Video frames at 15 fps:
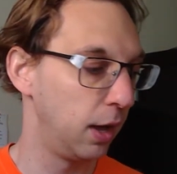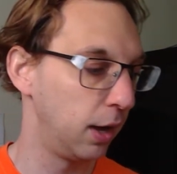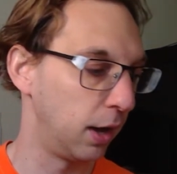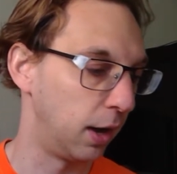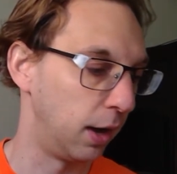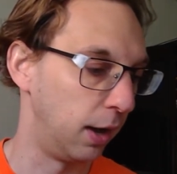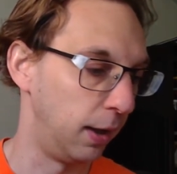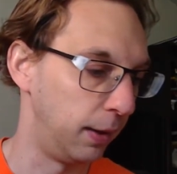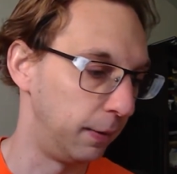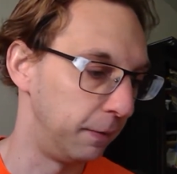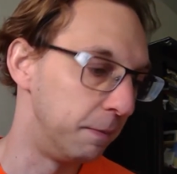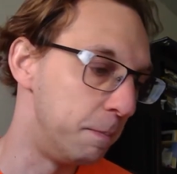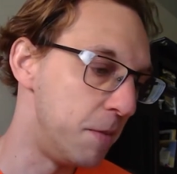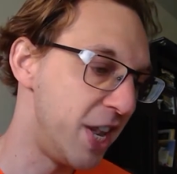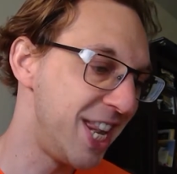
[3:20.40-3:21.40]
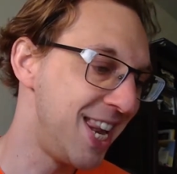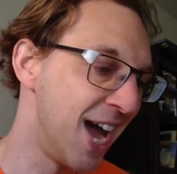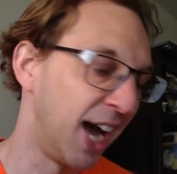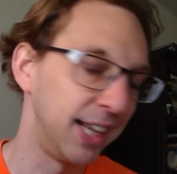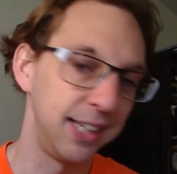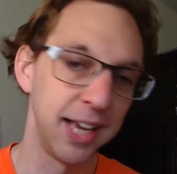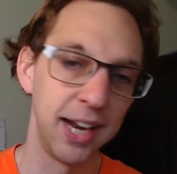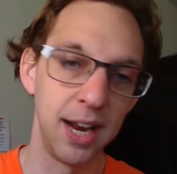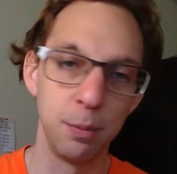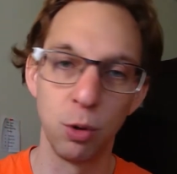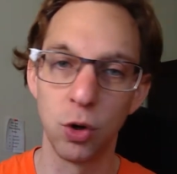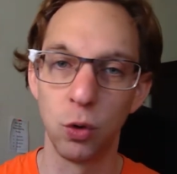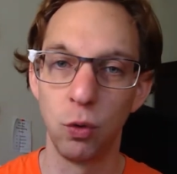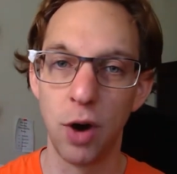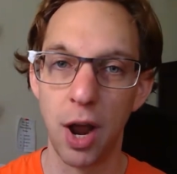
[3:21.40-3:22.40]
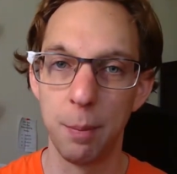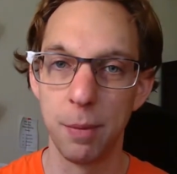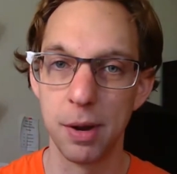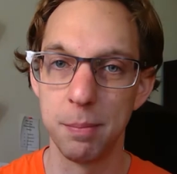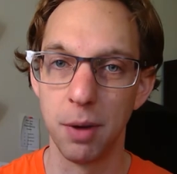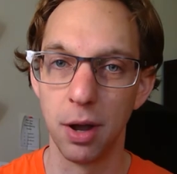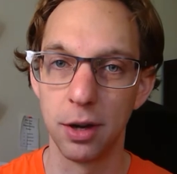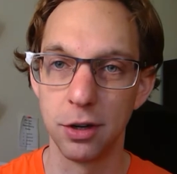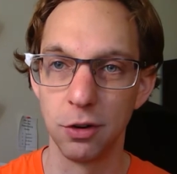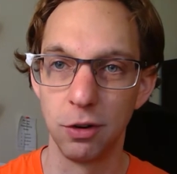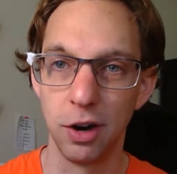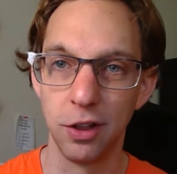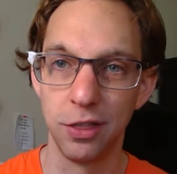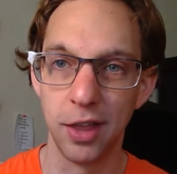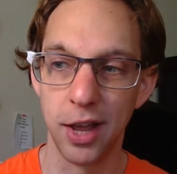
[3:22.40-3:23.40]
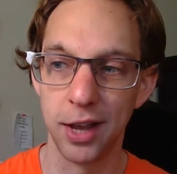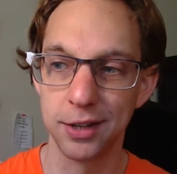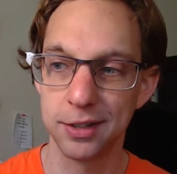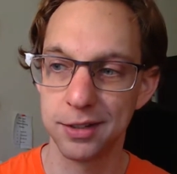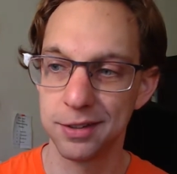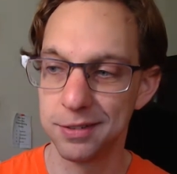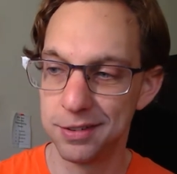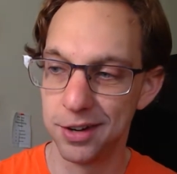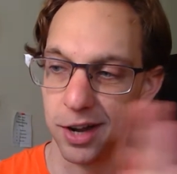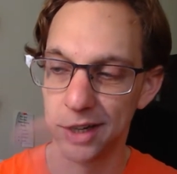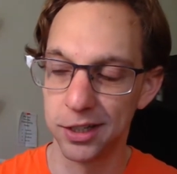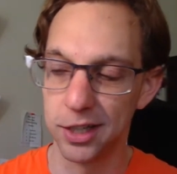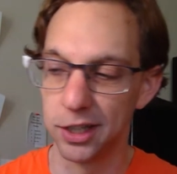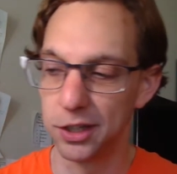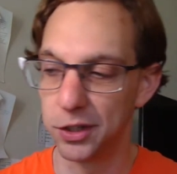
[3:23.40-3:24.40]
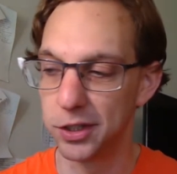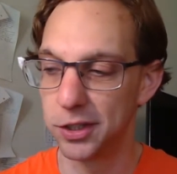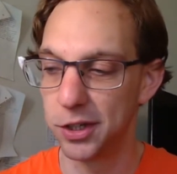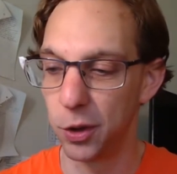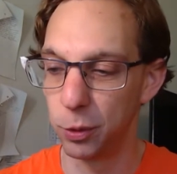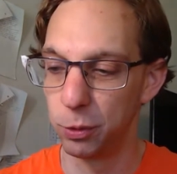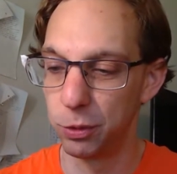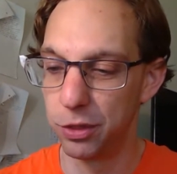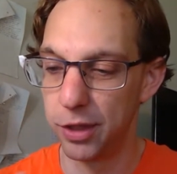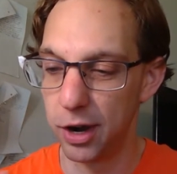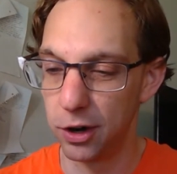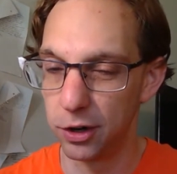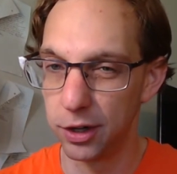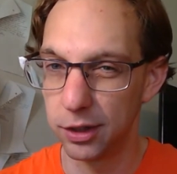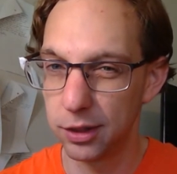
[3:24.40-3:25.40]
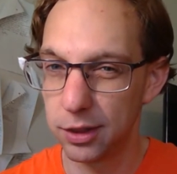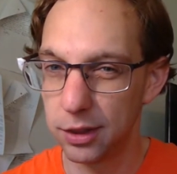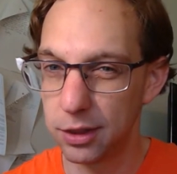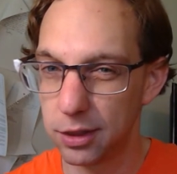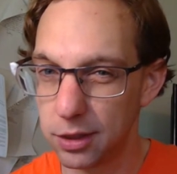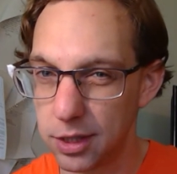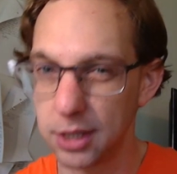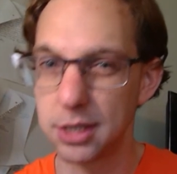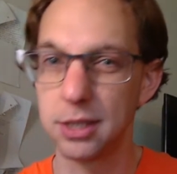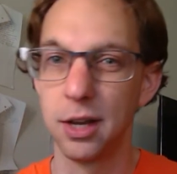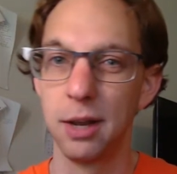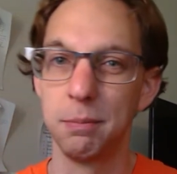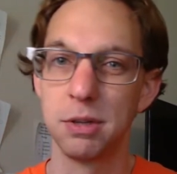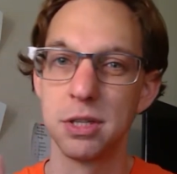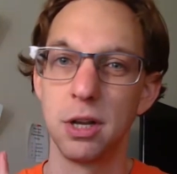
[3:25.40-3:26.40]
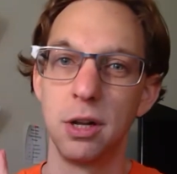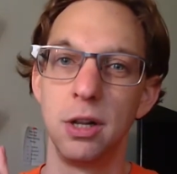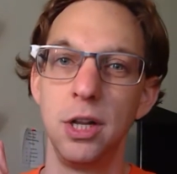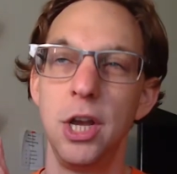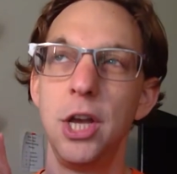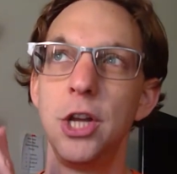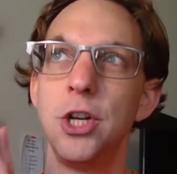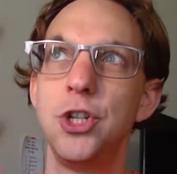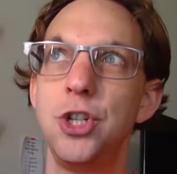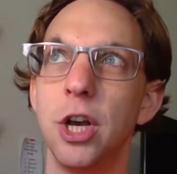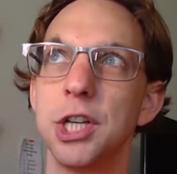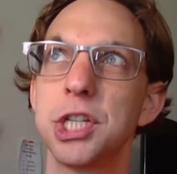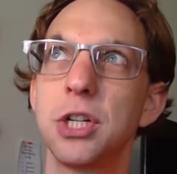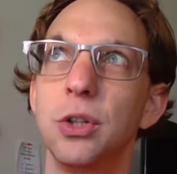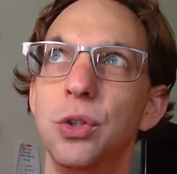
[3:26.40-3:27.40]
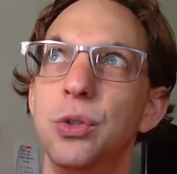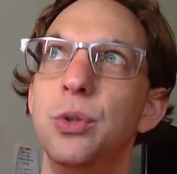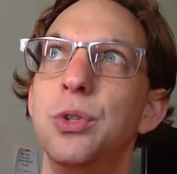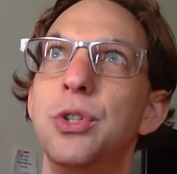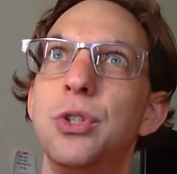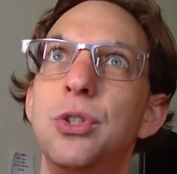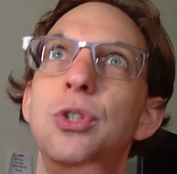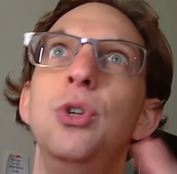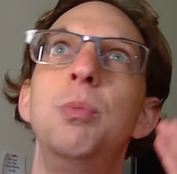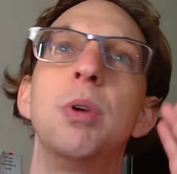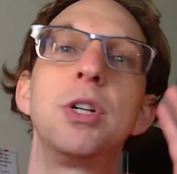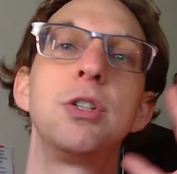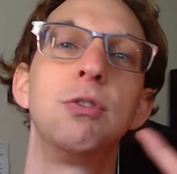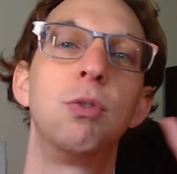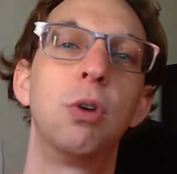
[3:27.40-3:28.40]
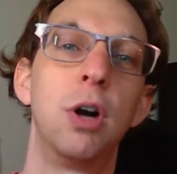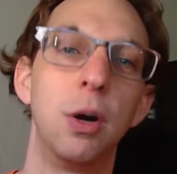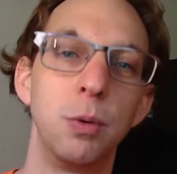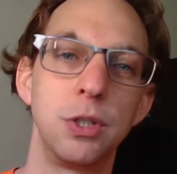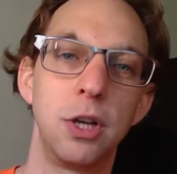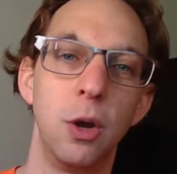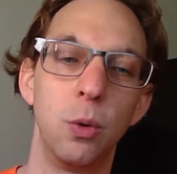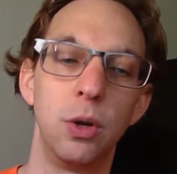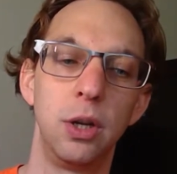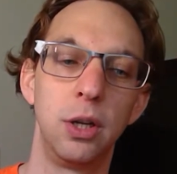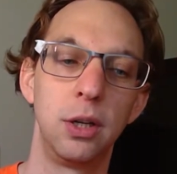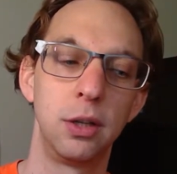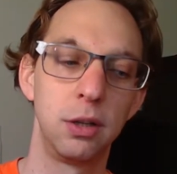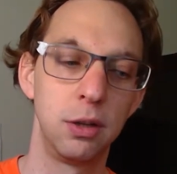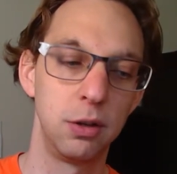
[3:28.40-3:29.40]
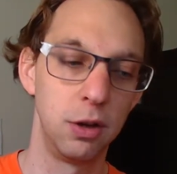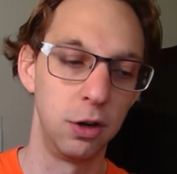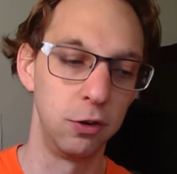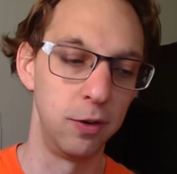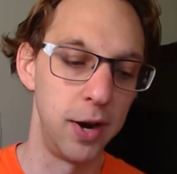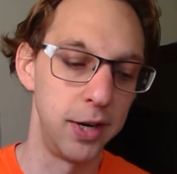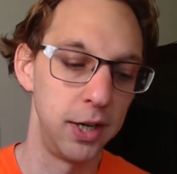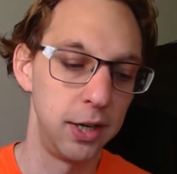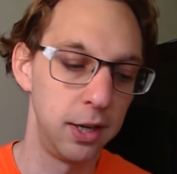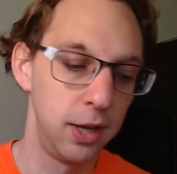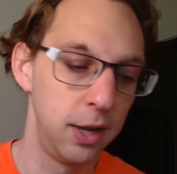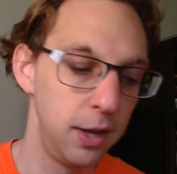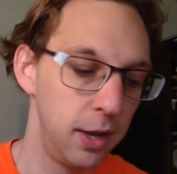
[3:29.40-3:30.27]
I'm not yet able to wrap my mind around that. I'm not going to go there this time because I'll just lose too much of where I was going already.